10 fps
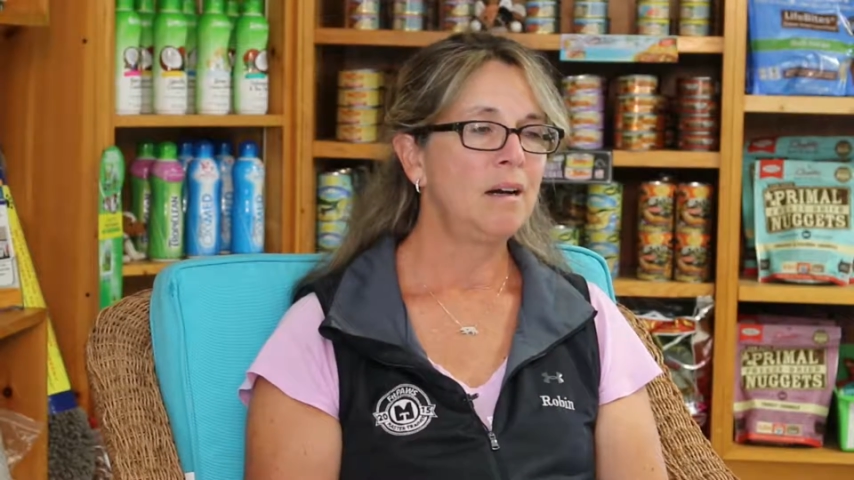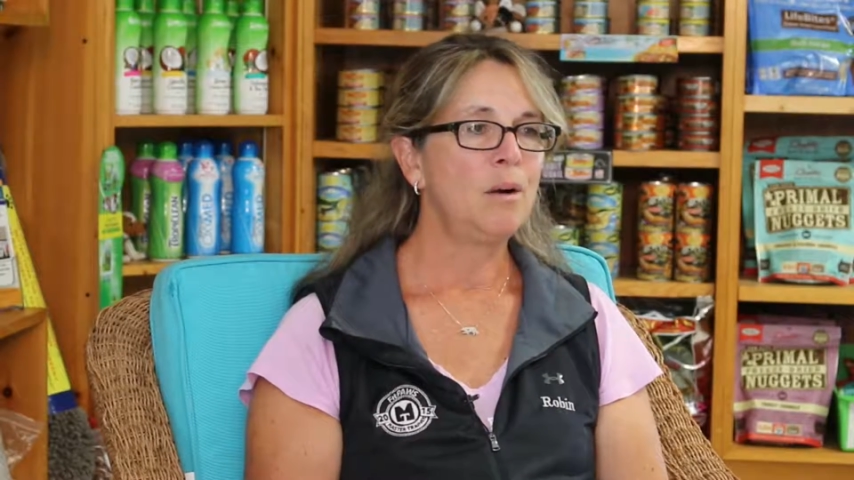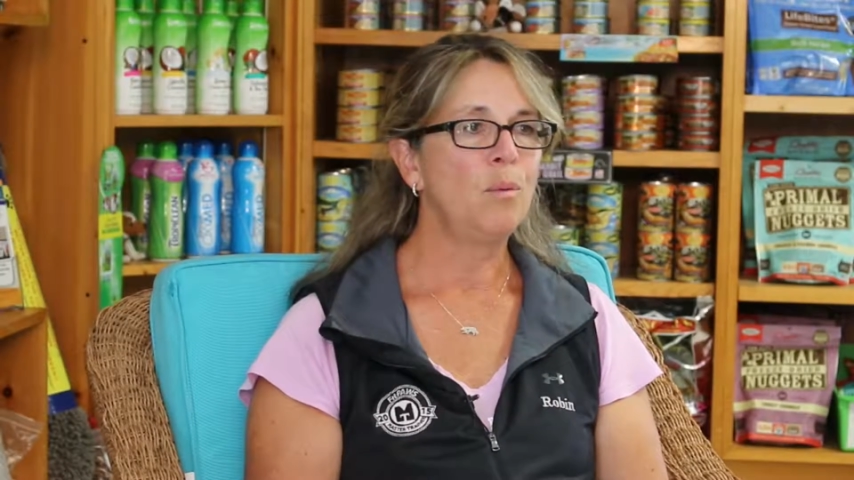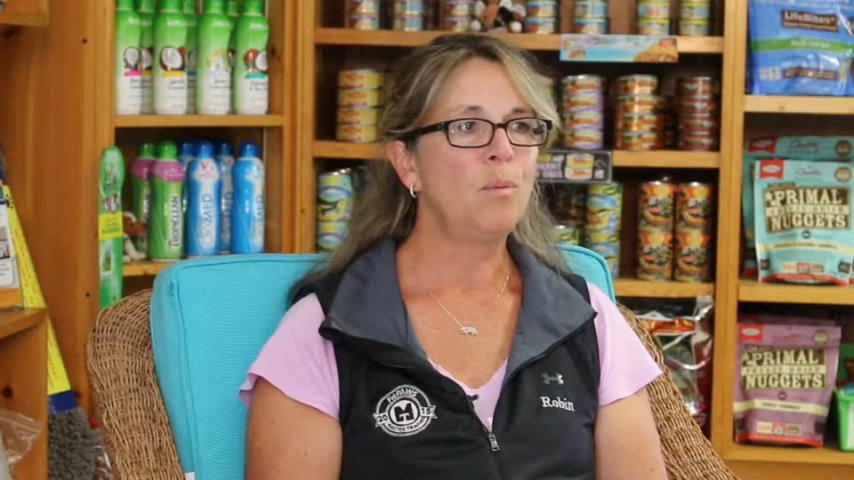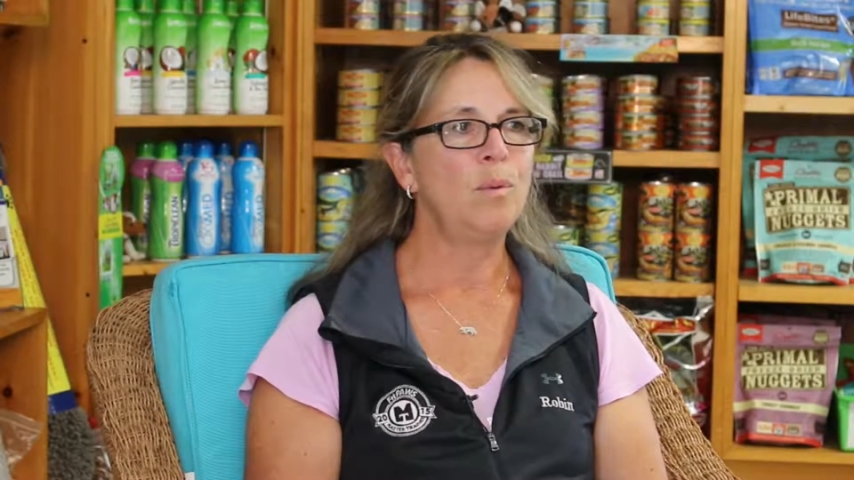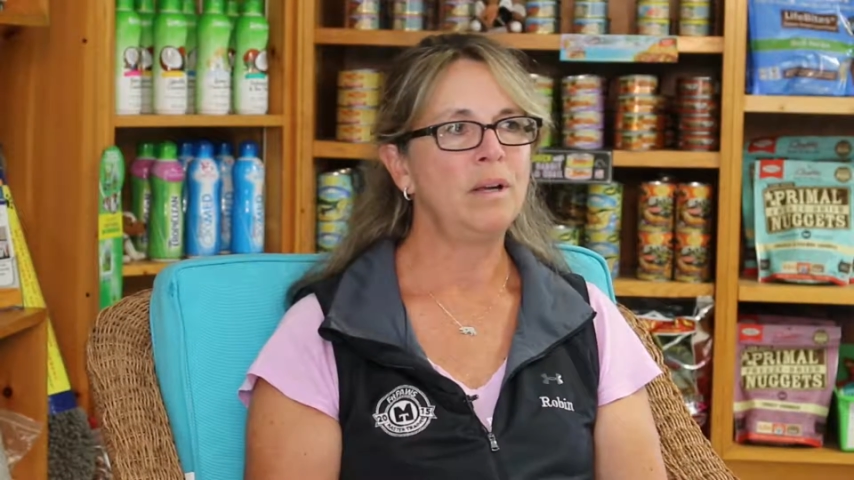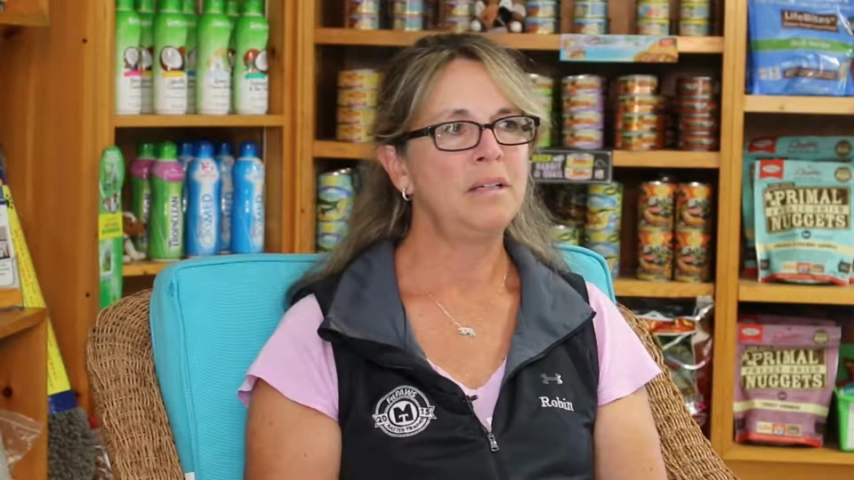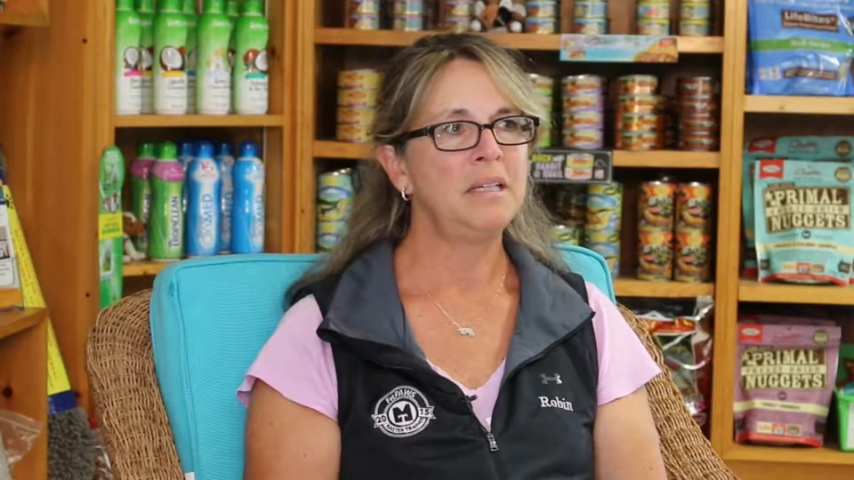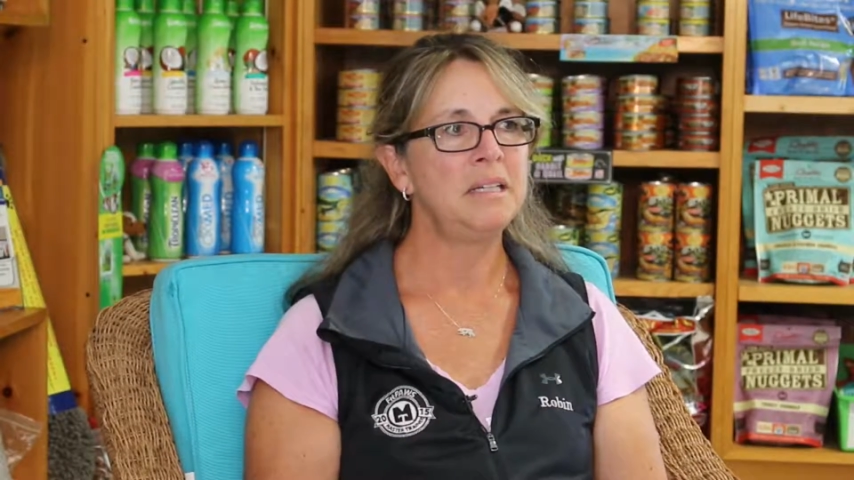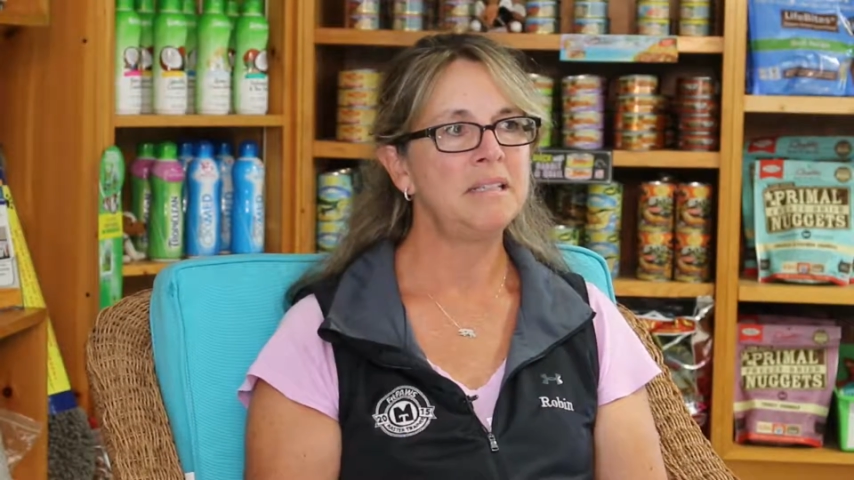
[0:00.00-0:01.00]
Um,
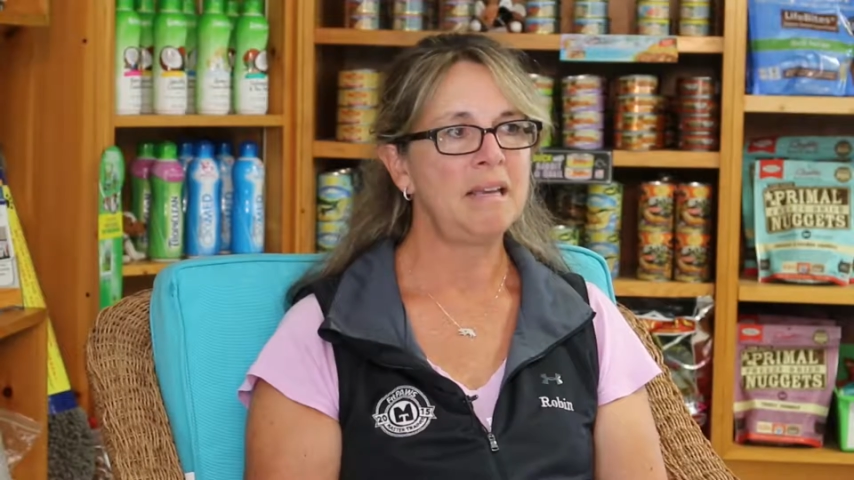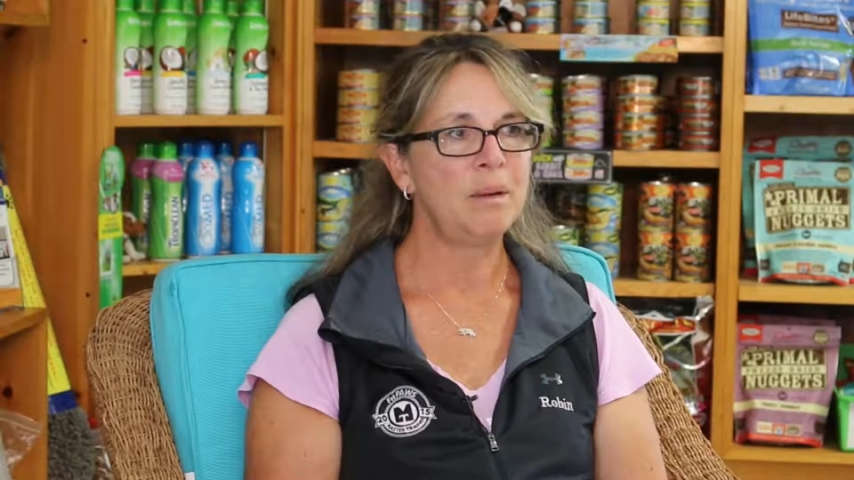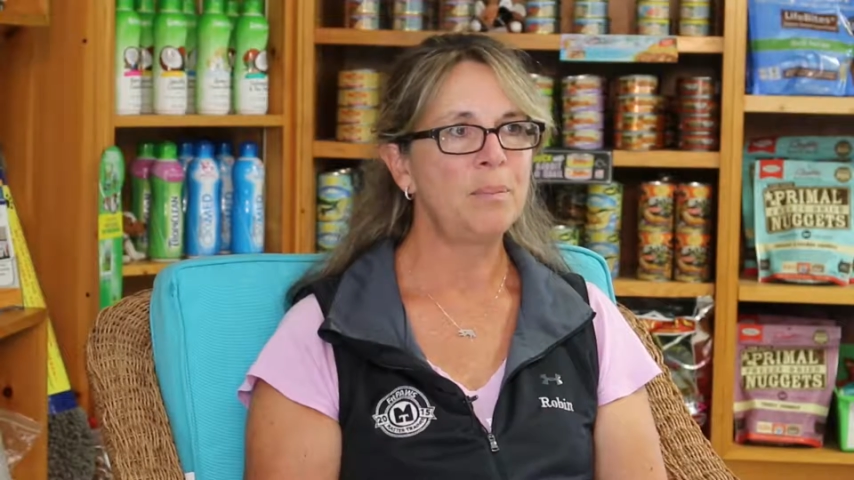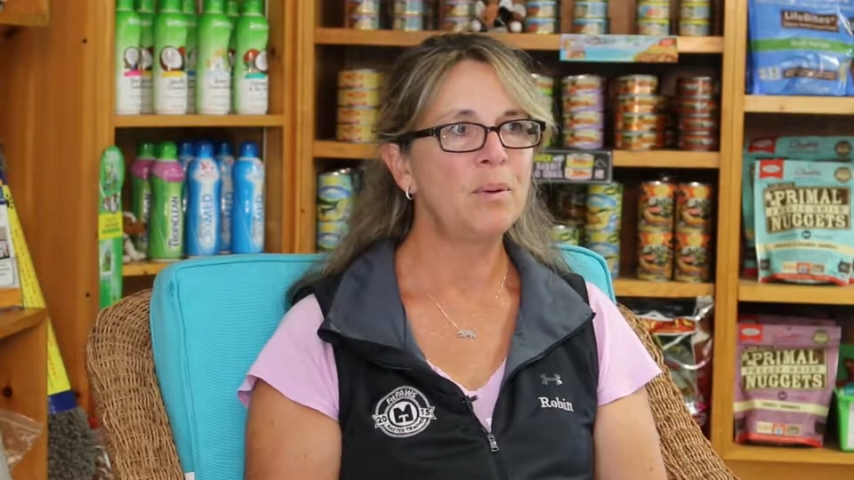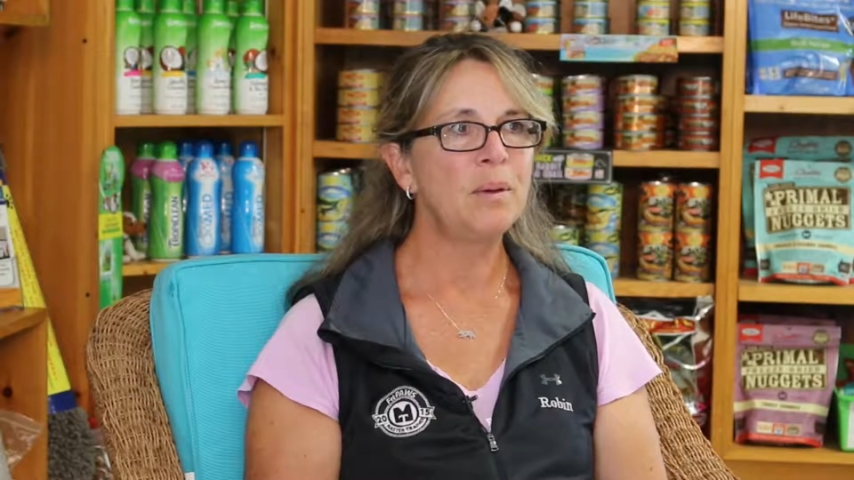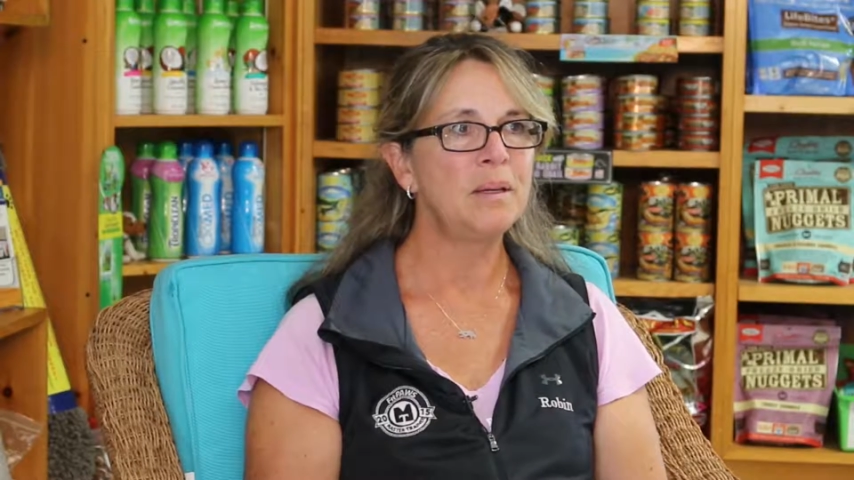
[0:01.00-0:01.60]
one example